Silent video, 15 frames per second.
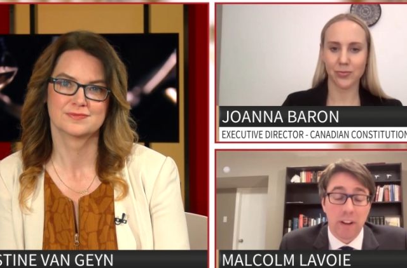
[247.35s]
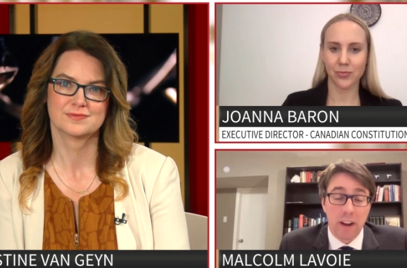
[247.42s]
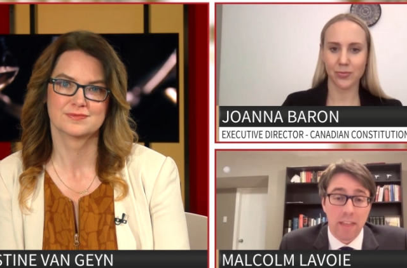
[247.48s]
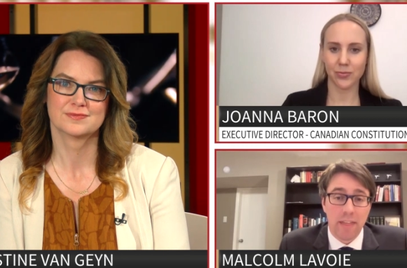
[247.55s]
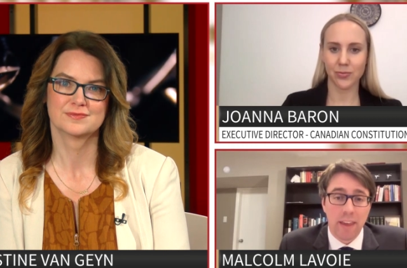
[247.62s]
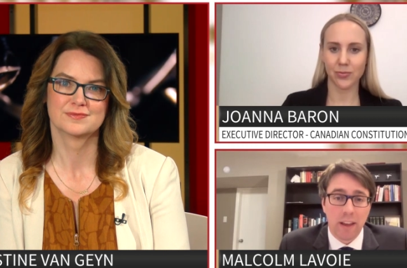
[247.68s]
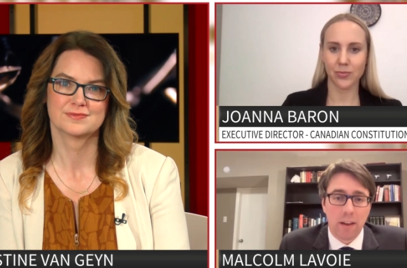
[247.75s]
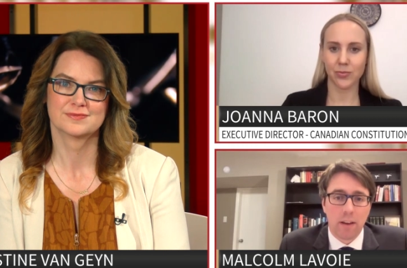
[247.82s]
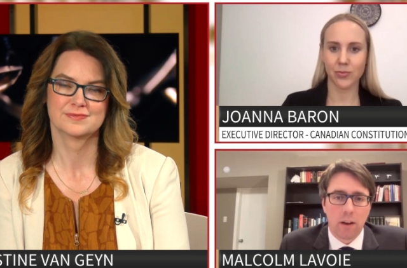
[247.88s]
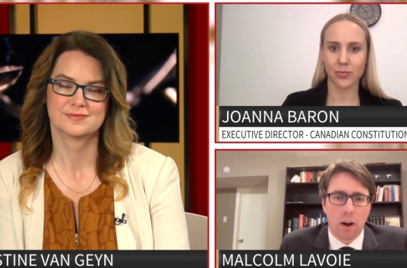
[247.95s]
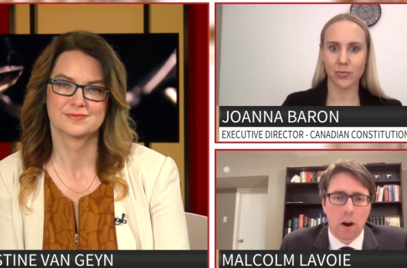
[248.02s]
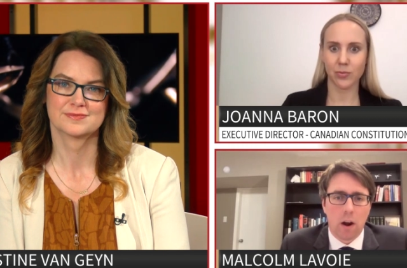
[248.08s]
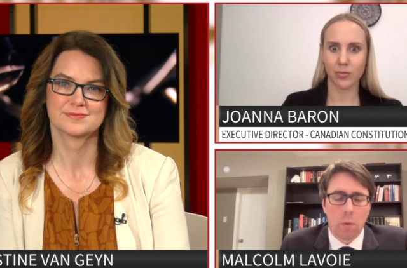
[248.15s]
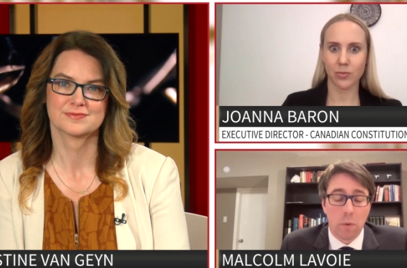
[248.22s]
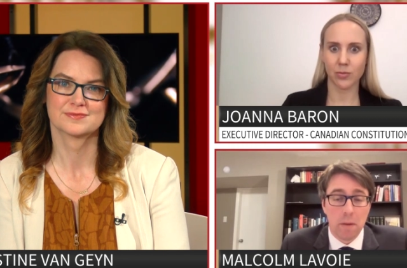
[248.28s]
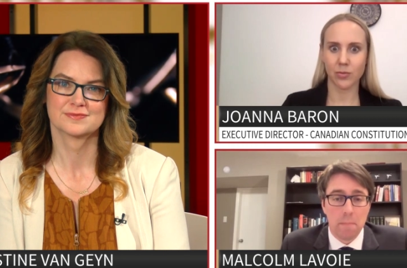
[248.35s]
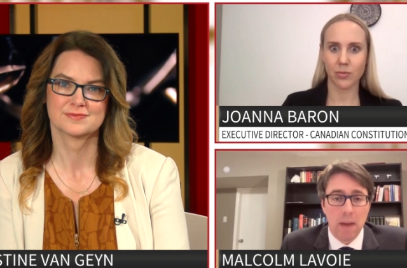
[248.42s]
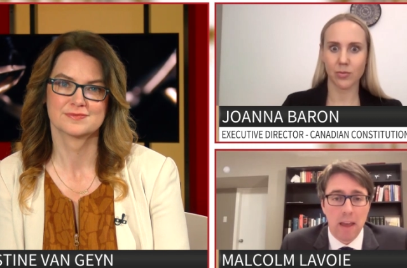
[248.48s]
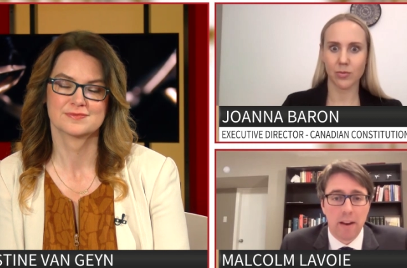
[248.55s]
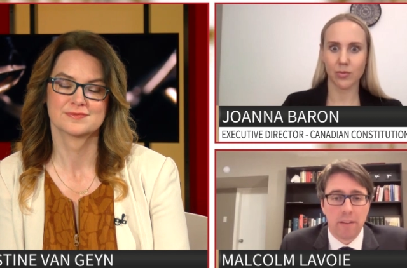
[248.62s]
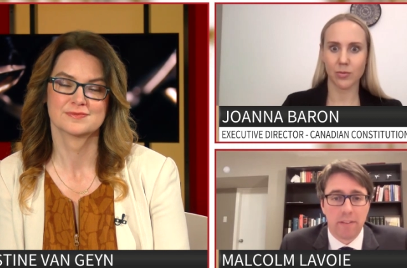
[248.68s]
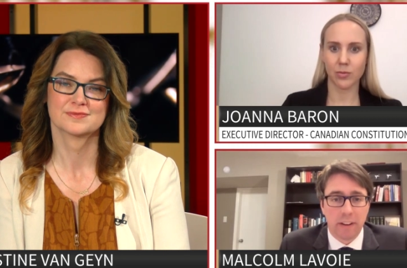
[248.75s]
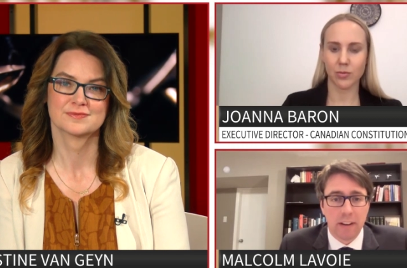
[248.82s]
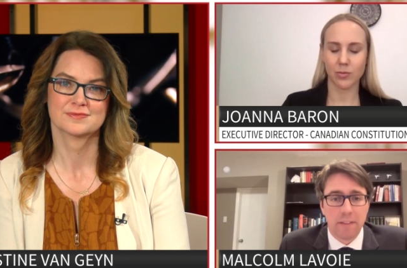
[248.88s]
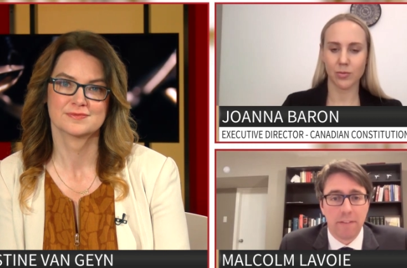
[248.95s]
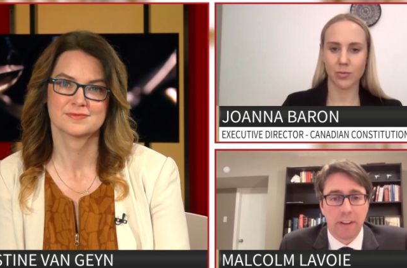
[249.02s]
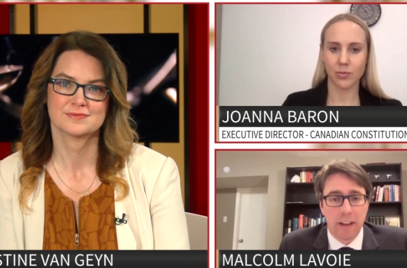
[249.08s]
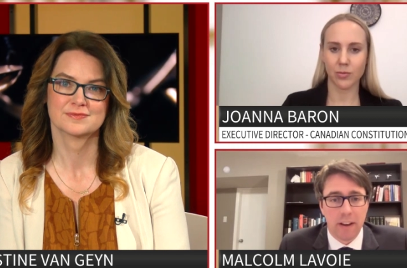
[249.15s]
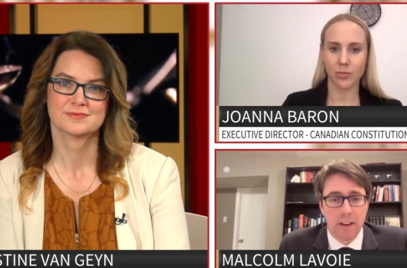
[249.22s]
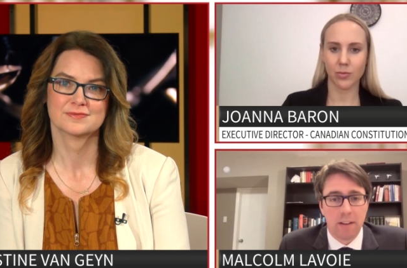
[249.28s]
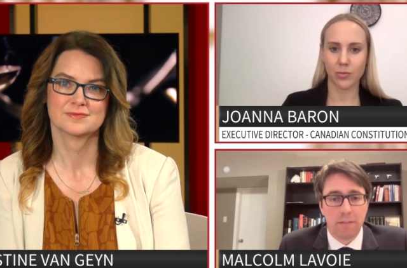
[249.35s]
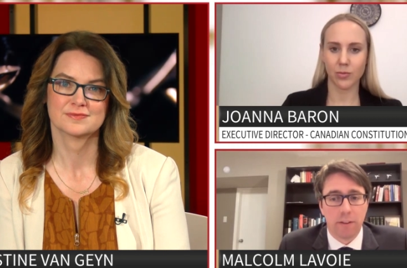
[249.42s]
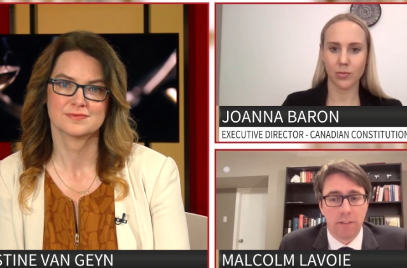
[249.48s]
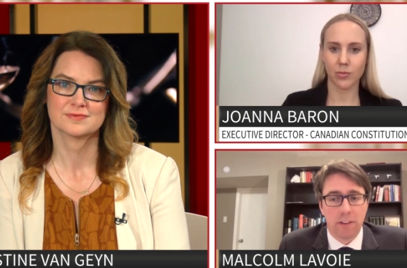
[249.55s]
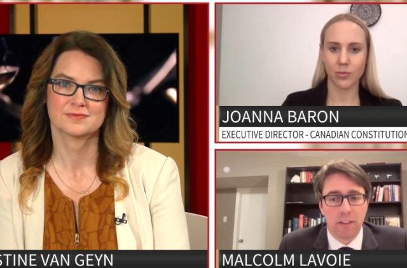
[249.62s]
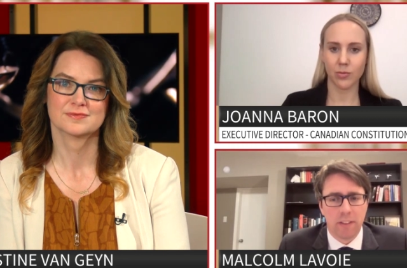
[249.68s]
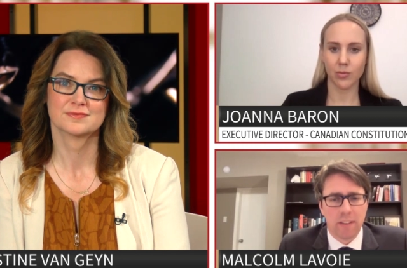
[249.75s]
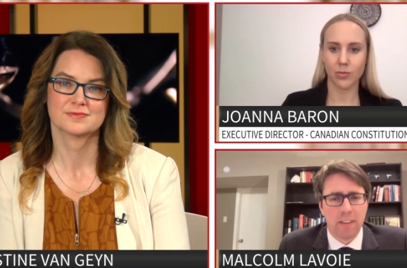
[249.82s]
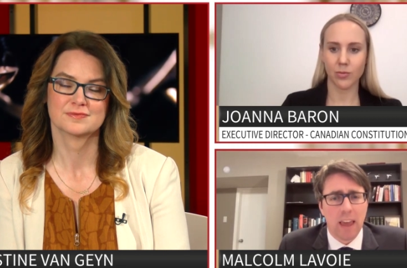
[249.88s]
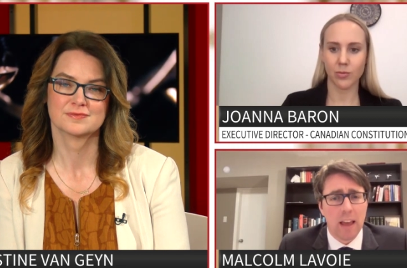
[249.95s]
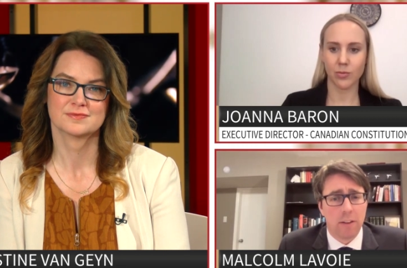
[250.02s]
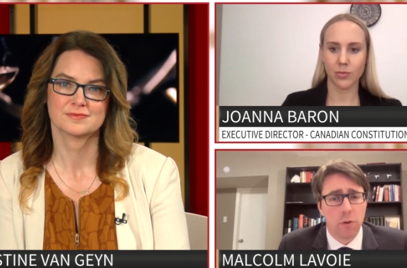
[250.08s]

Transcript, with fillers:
Speaker 1: and I think we made a significant difference in this case.